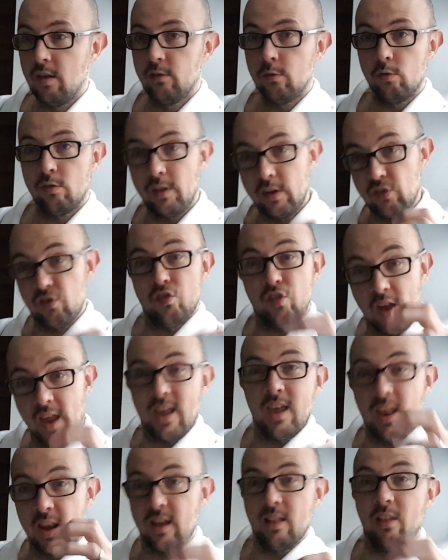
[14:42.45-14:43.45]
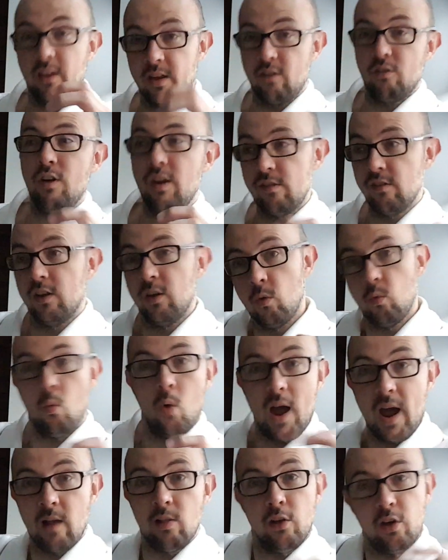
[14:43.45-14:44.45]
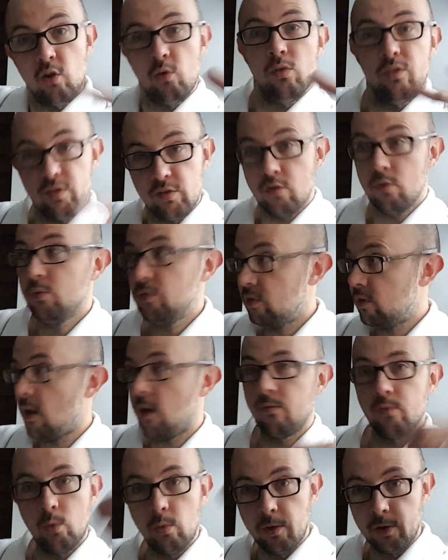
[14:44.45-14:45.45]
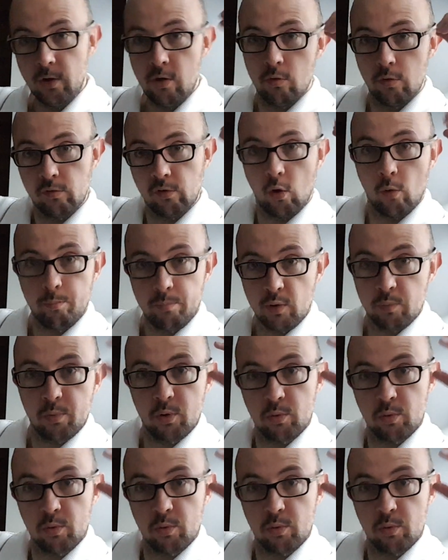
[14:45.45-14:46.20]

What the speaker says: So it's like shaking it like crazy and going, wow, look at all this cool stuff. And all the neurons are going,